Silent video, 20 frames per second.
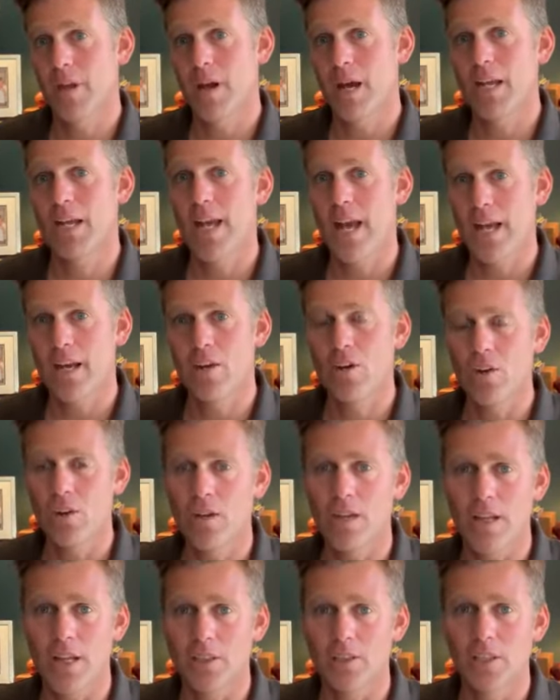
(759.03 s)
I can
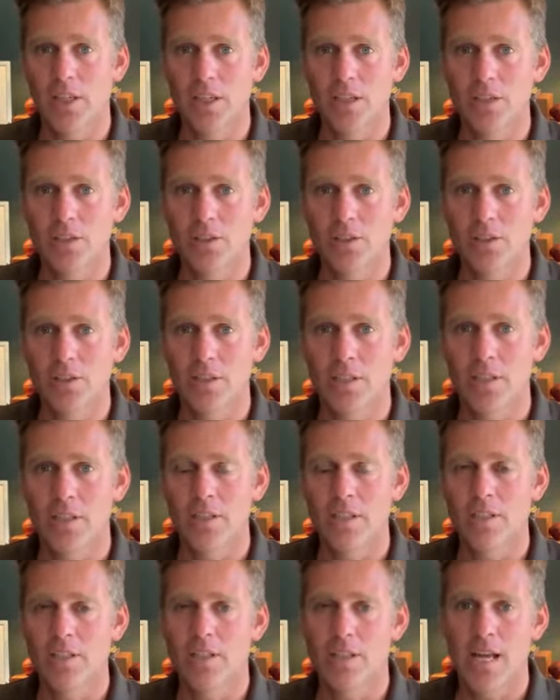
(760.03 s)
conquer that challenge
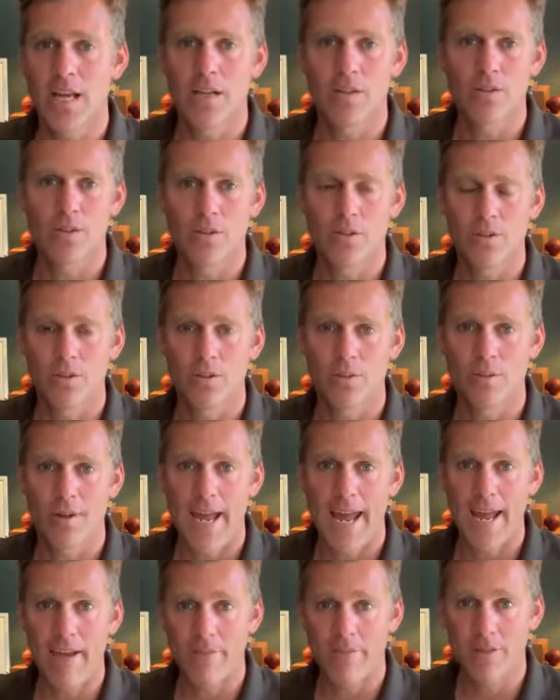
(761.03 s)
it's down to
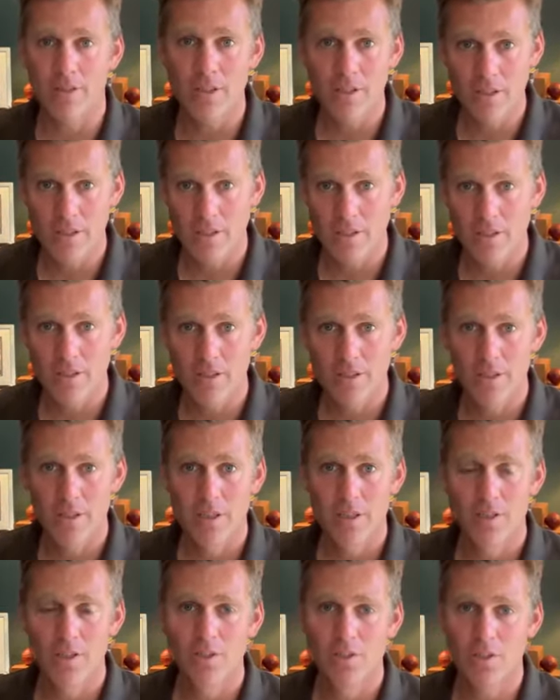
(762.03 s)
effort,
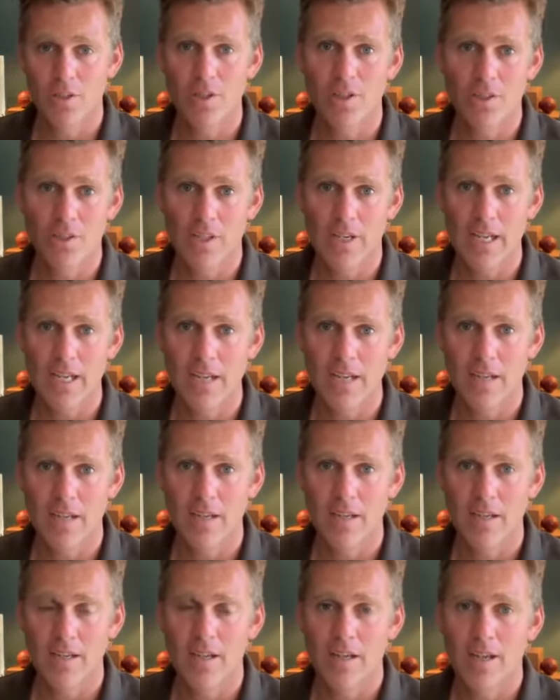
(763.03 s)
certainly,
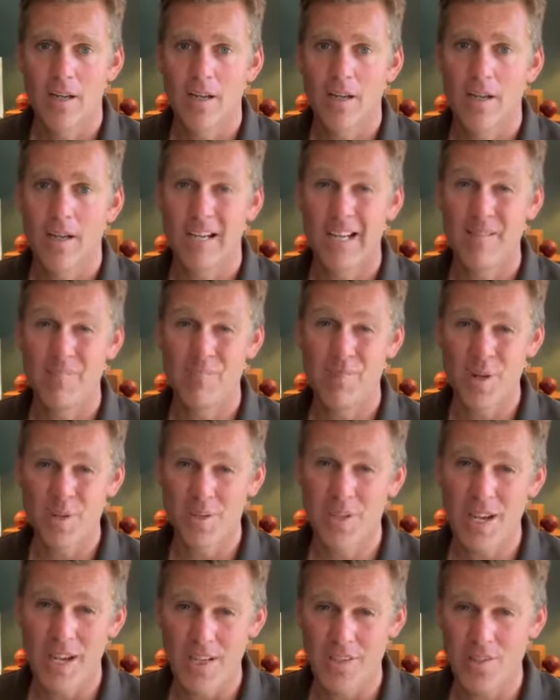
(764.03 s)
in
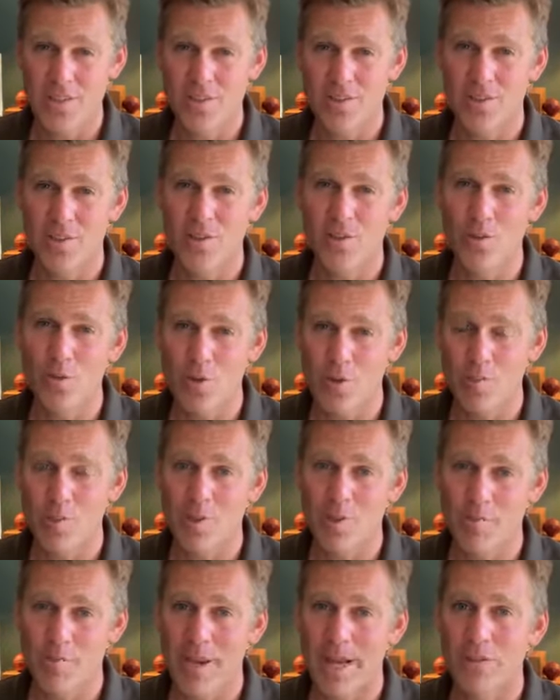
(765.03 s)
most cases, an
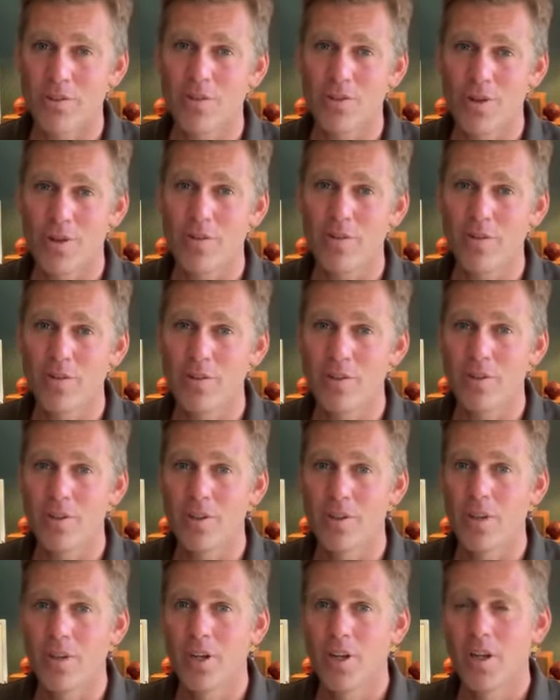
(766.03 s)
enormous amount of,
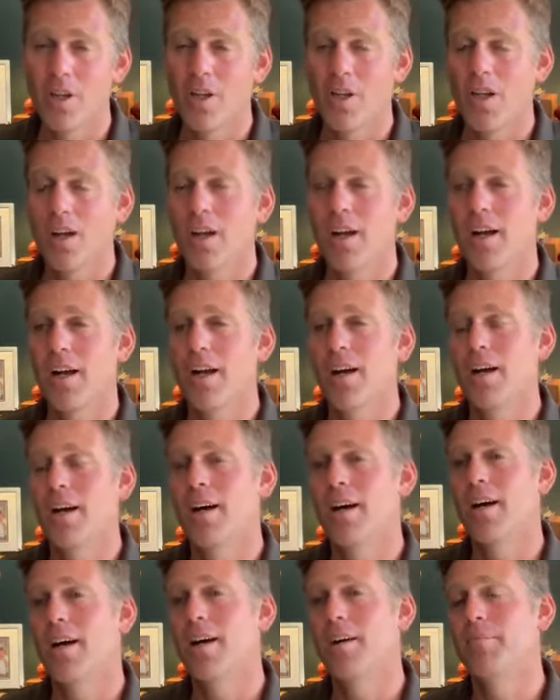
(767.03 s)

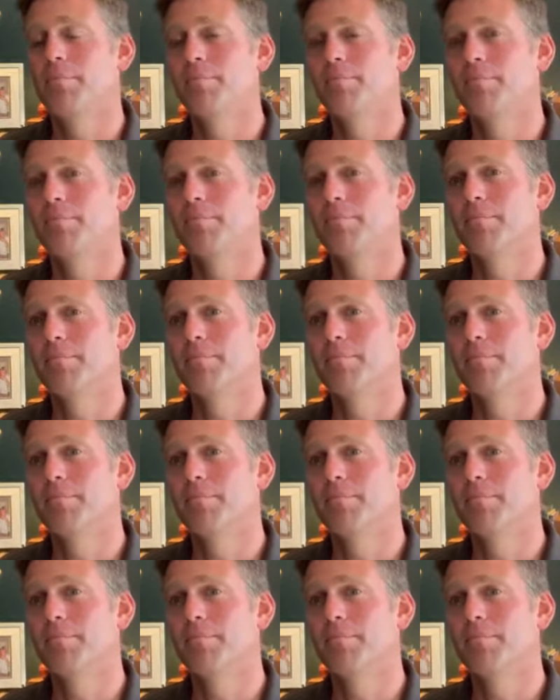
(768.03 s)
um,